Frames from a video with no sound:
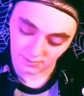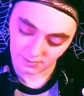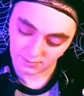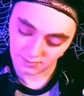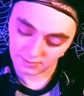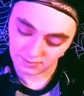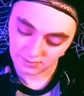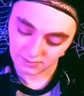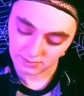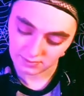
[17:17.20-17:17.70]

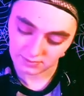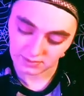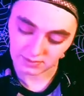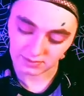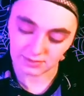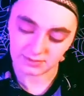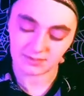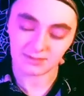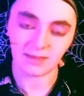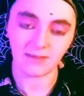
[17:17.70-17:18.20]
It's like the
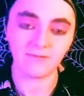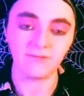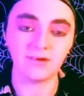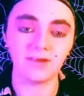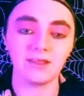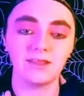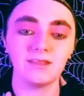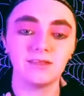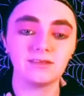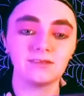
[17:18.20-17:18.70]
same one
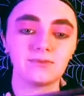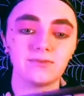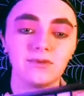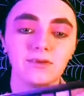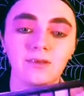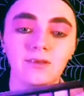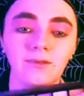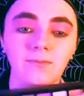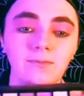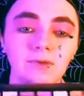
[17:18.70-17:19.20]
in this
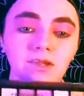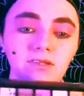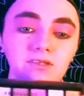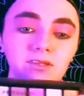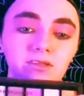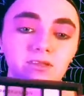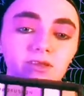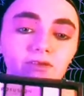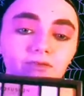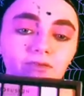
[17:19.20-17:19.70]
one, but it's a
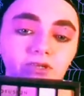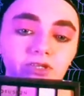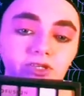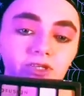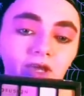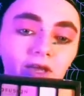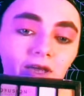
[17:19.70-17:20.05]
different shade.